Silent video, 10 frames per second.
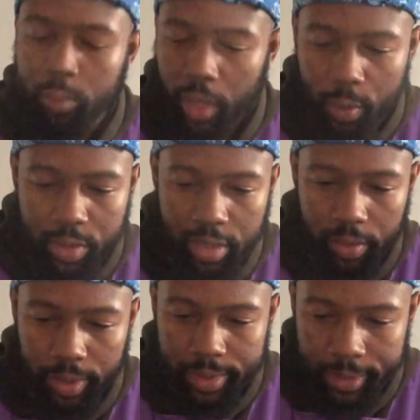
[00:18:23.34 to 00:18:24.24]
That was it
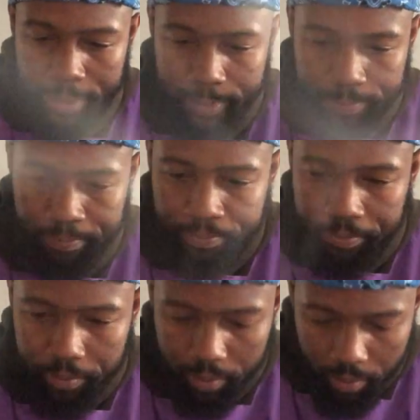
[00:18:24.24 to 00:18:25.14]
right there.
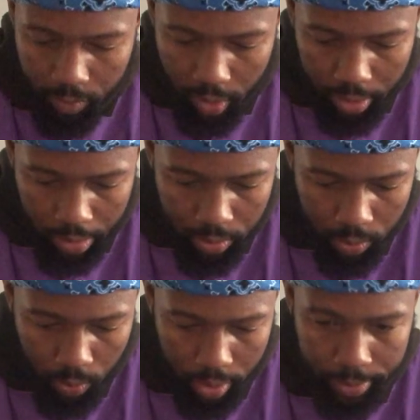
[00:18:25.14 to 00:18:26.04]
That was
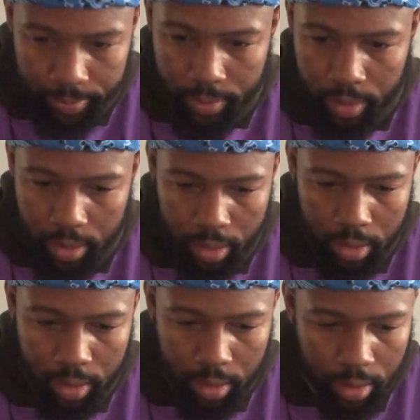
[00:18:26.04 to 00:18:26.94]
the one.
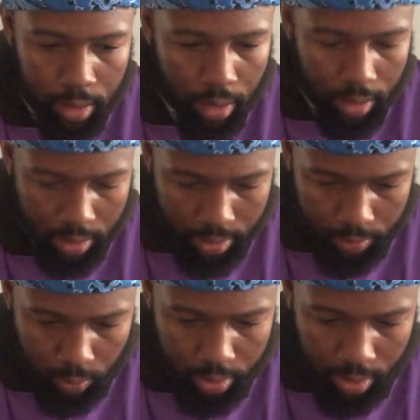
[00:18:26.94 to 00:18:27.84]
Uh,
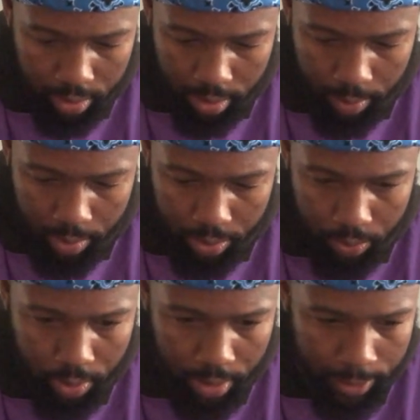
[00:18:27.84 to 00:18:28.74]
what does that say, Matthew
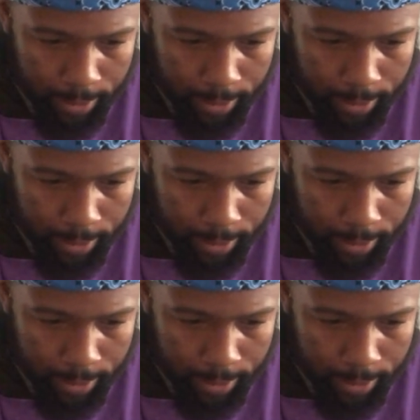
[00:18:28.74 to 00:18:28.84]
9?